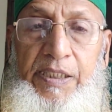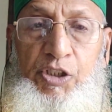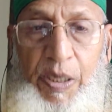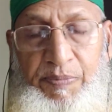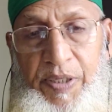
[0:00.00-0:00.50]

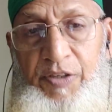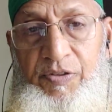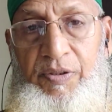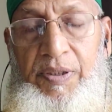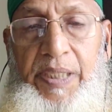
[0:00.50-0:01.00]

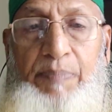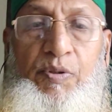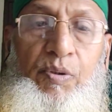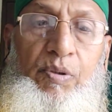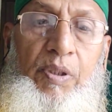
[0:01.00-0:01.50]
chapters you
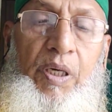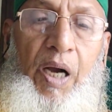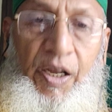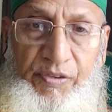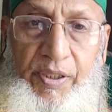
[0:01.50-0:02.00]
have to
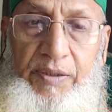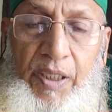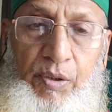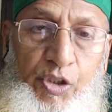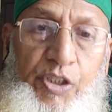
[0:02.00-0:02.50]
answer
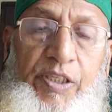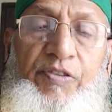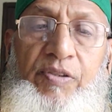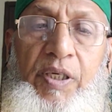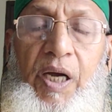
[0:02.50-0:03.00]
the
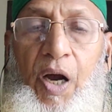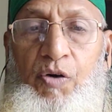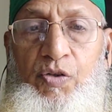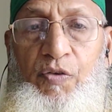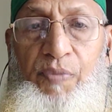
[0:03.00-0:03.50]
questions
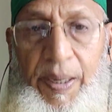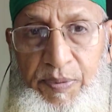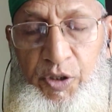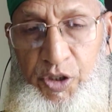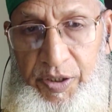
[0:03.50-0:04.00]
out of
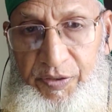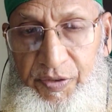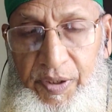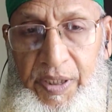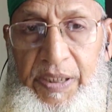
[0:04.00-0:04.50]
5
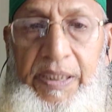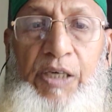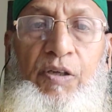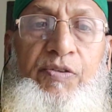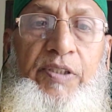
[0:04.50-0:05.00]
questions.
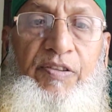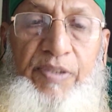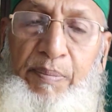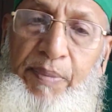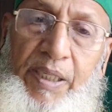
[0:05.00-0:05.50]
Here also the
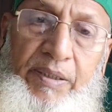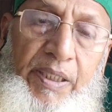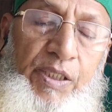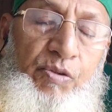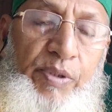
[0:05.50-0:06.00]
same mark,
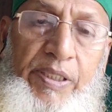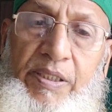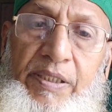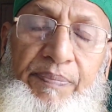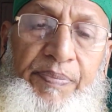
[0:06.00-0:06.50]

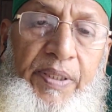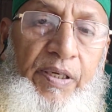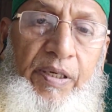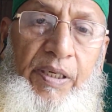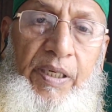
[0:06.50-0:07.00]

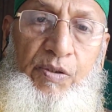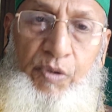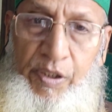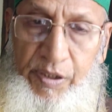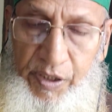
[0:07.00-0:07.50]

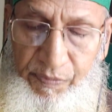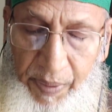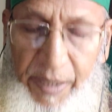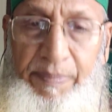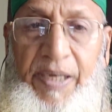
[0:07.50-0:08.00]

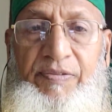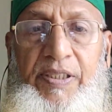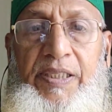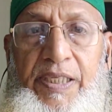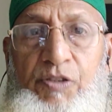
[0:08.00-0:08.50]
25 marks
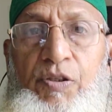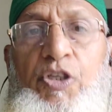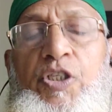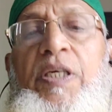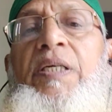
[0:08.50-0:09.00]
in each
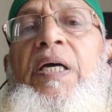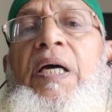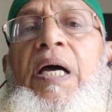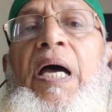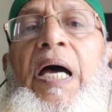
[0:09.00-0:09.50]
question,
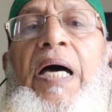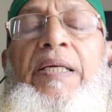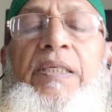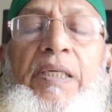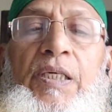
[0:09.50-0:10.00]

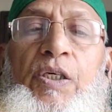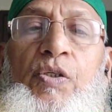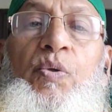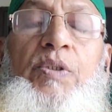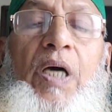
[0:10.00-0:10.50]
and
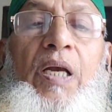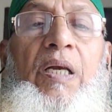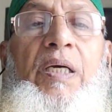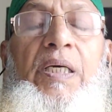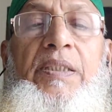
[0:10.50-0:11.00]

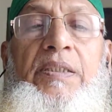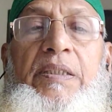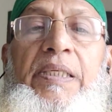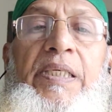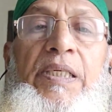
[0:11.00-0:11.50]
total
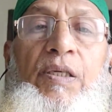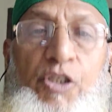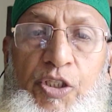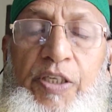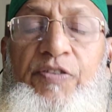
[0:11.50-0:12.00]
3
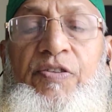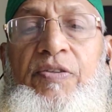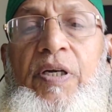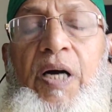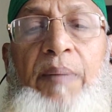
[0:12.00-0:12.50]

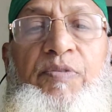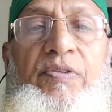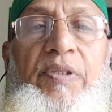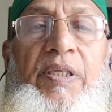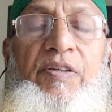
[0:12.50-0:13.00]
questions
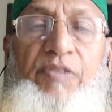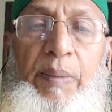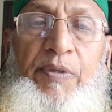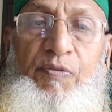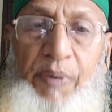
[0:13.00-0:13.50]
comes
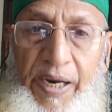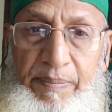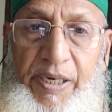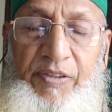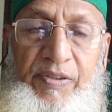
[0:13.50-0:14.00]

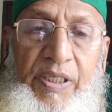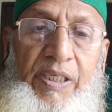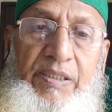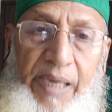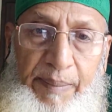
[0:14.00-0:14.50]
75 marks.
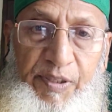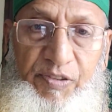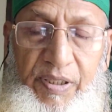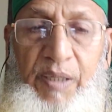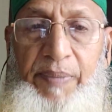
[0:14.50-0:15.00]
Time is
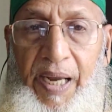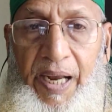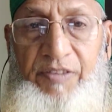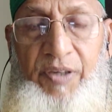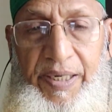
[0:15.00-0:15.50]
same
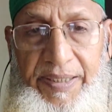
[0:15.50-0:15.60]
as